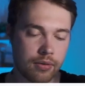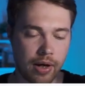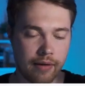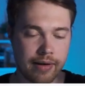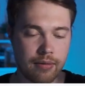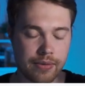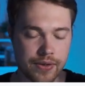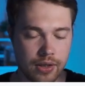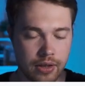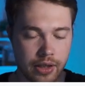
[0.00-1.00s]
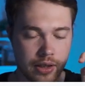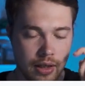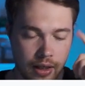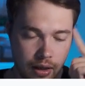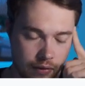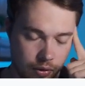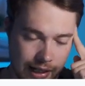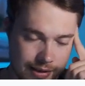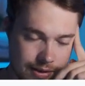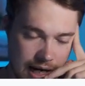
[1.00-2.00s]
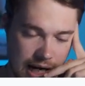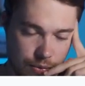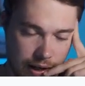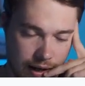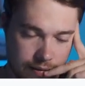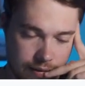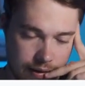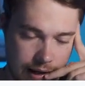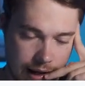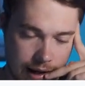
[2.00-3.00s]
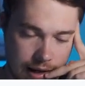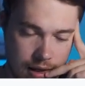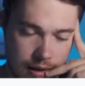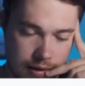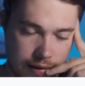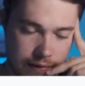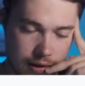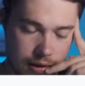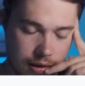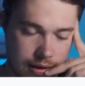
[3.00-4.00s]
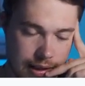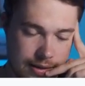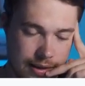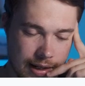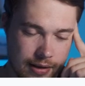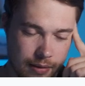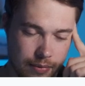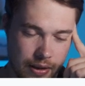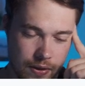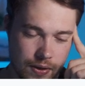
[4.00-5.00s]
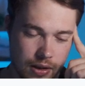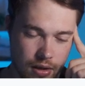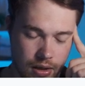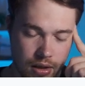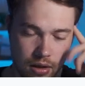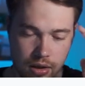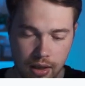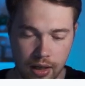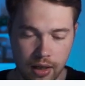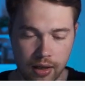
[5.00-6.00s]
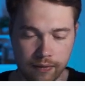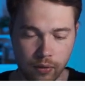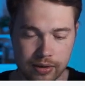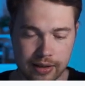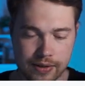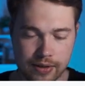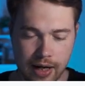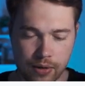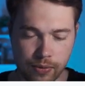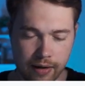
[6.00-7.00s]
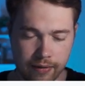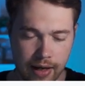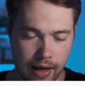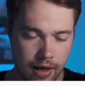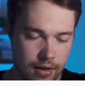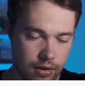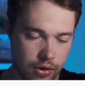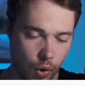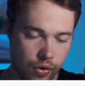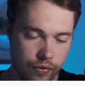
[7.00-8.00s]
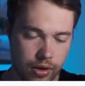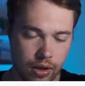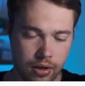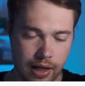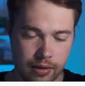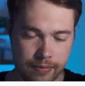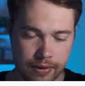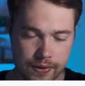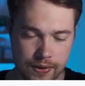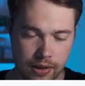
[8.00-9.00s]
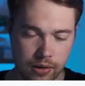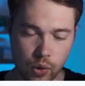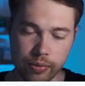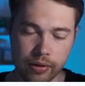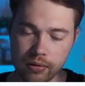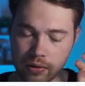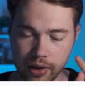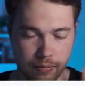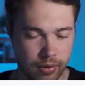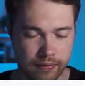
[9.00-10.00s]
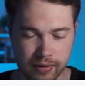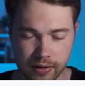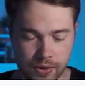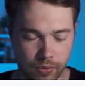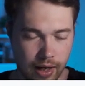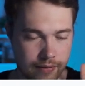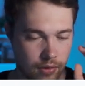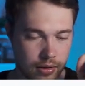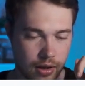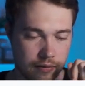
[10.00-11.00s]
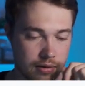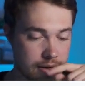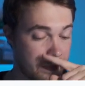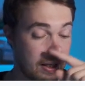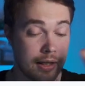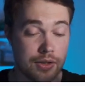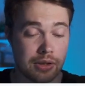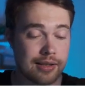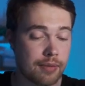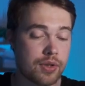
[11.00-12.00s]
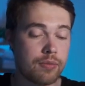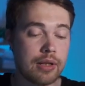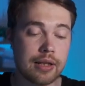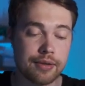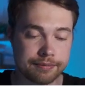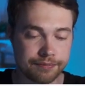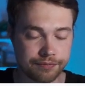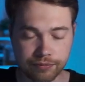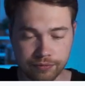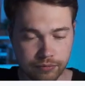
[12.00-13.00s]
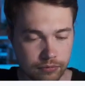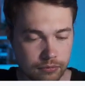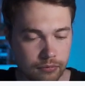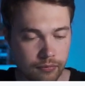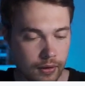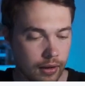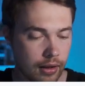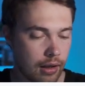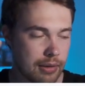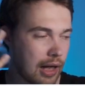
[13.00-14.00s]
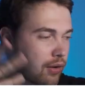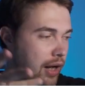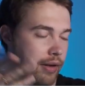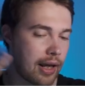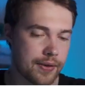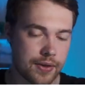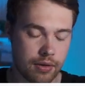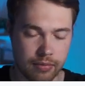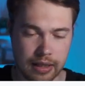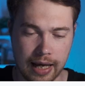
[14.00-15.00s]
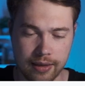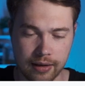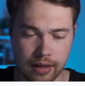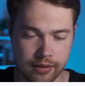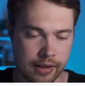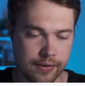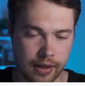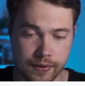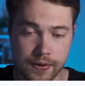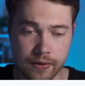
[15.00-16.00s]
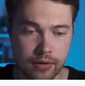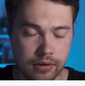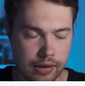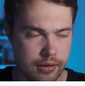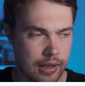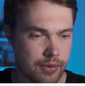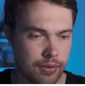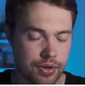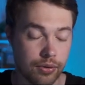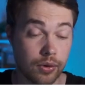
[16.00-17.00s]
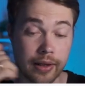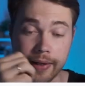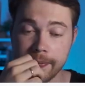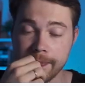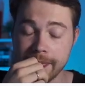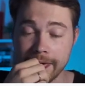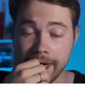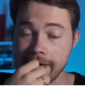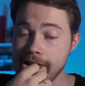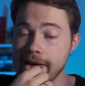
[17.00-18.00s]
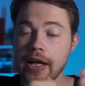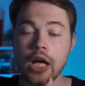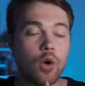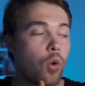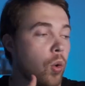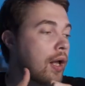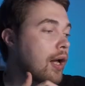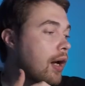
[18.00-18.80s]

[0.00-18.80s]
We have A, B, C here. For that state, we have A leaving that state, B, C here. For this state, we have A going over here and B, C looping. Okay, perfect. So we have all it covered. So that seems to be it. I mean, I don't have any answer, but I think that's the answer. That's what it should look like. Okay, cool.